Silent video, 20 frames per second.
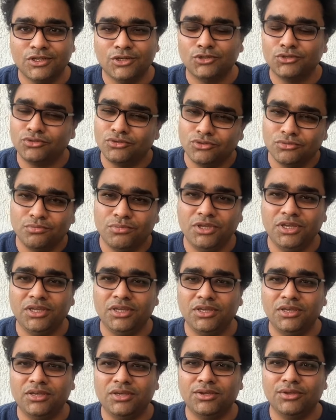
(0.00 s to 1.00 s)
so
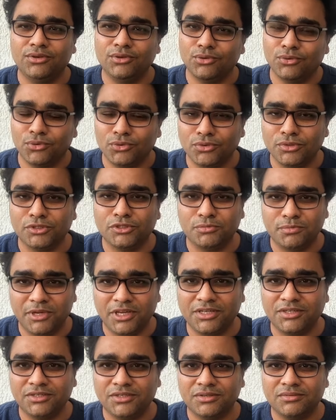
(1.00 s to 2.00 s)
be in your own
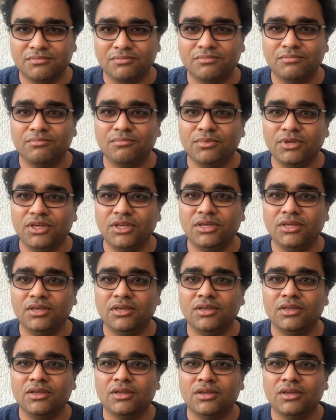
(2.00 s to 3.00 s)
space be
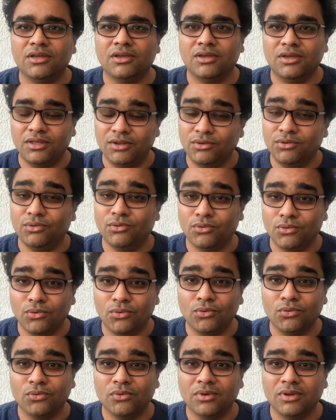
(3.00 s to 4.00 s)
in your
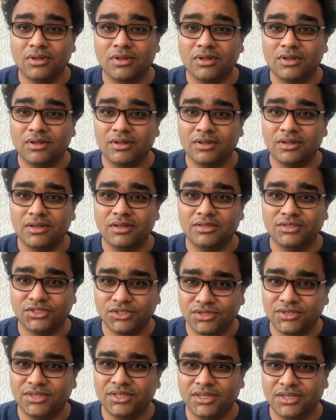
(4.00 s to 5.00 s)
own
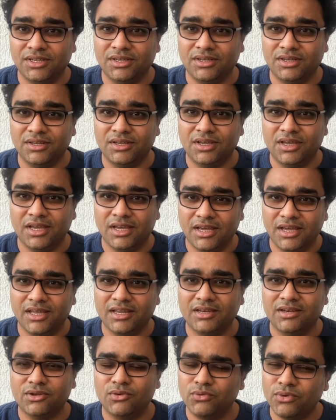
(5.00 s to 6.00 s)
journey
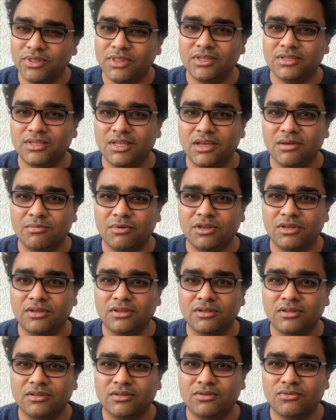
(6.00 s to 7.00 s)
and quit this habit
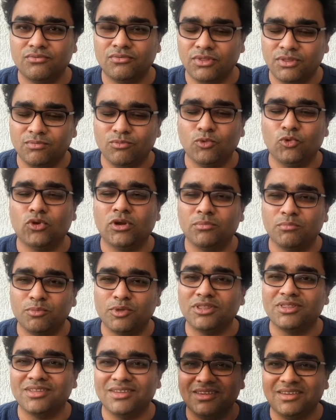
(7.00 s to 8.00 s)
with more
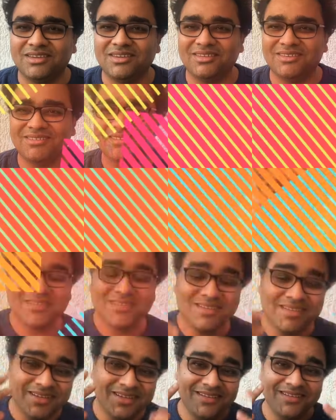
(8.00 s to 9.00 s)
empathy
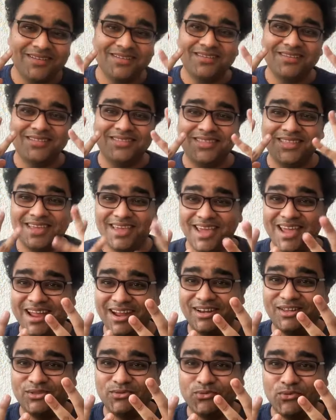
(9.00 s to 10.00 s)
the
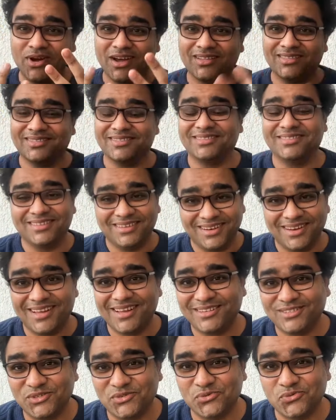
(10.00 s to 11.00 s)
eighth one the
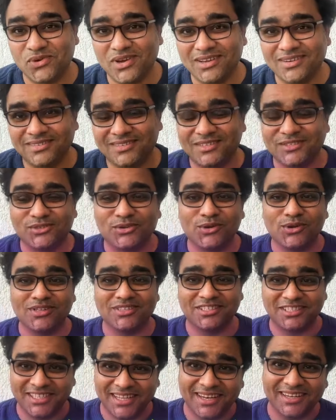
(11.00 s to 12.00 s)
last one is called
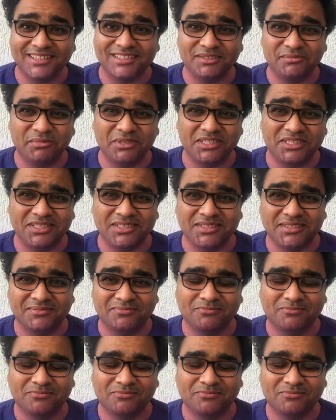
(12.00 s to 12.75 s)
serendipity